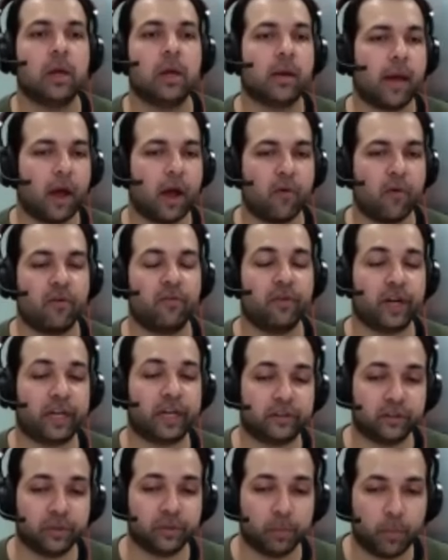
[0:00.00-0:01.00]
However,
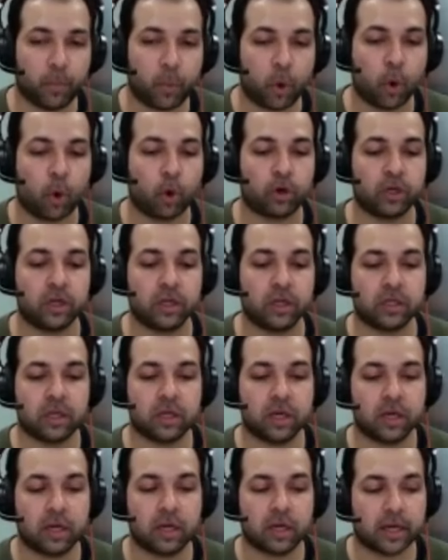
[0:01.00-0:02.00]
it's important.
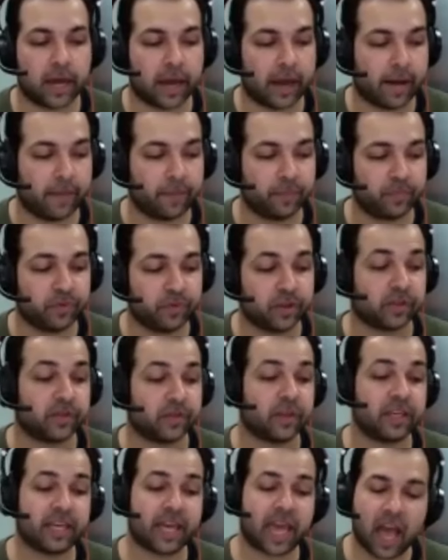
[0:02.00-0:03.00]
The
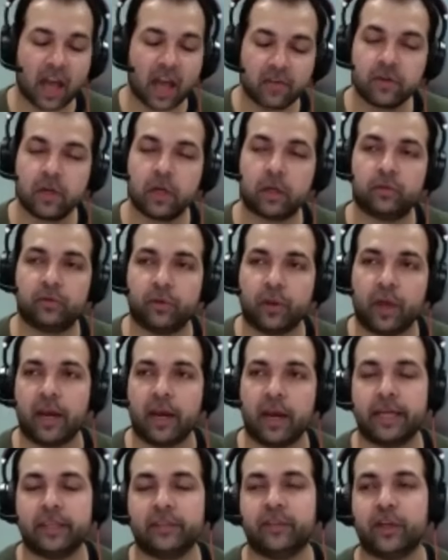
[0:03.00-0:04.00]
caveats for that
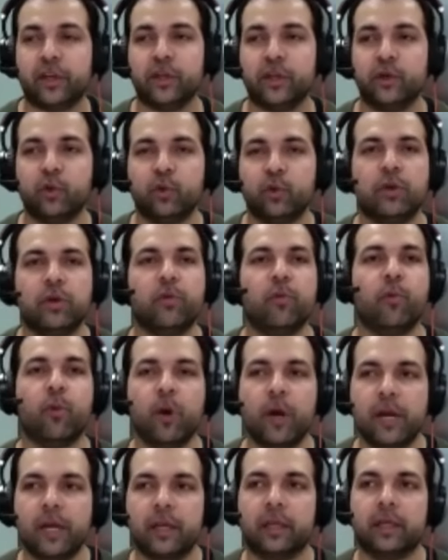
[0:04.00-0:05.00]
is that you
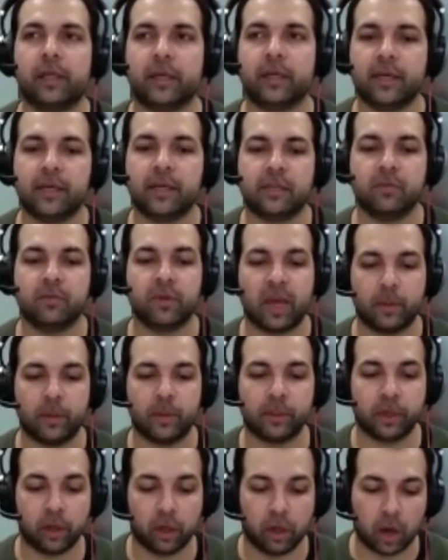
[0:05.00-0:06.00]
really need to be able
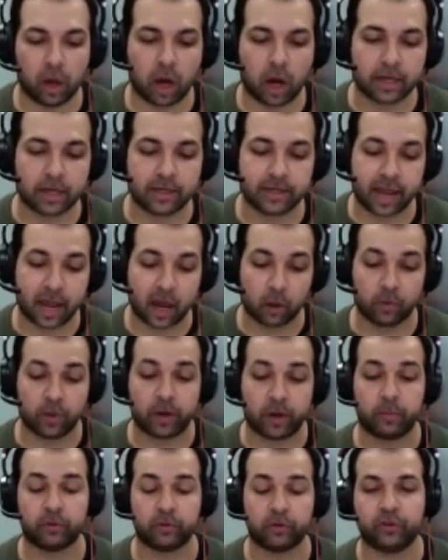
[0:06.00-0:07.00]
to lock down
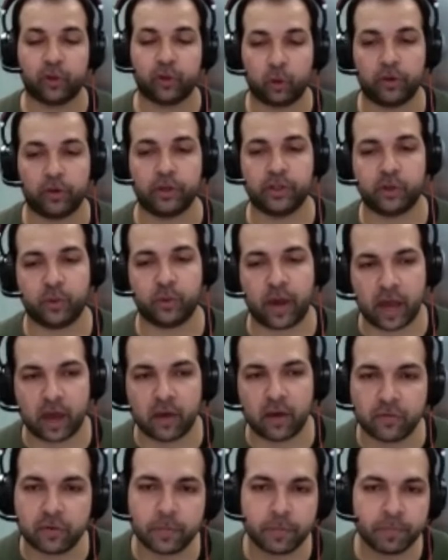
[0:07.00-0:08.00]
that persona that you have.
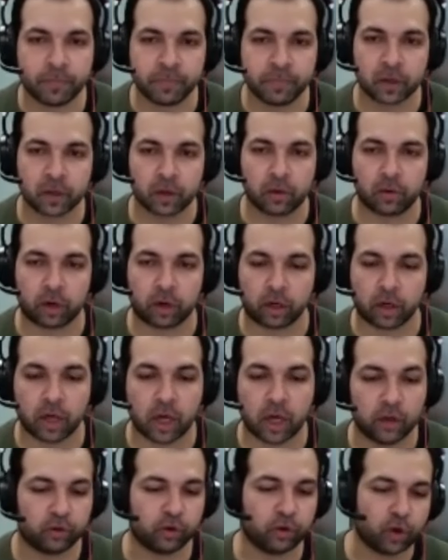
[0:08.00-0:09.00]
Right,
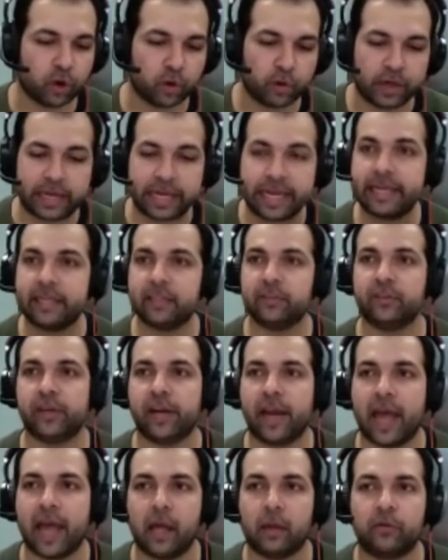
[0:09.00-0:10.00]
so you know the ins and
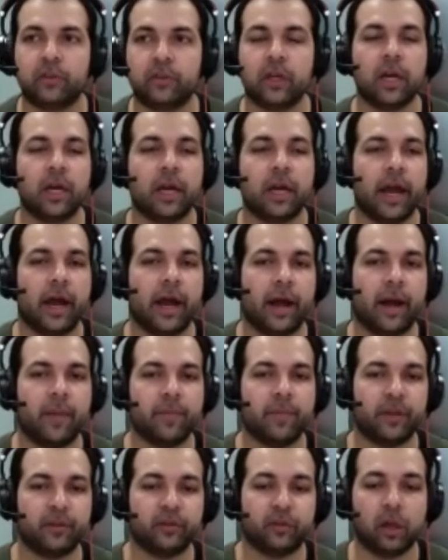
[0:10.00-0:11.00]
outs.
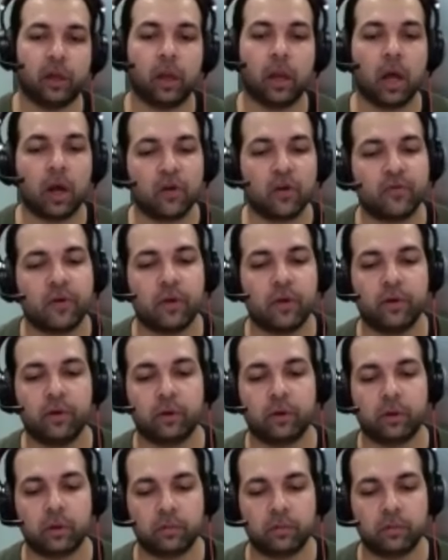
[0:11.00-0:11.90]
There's a lot of other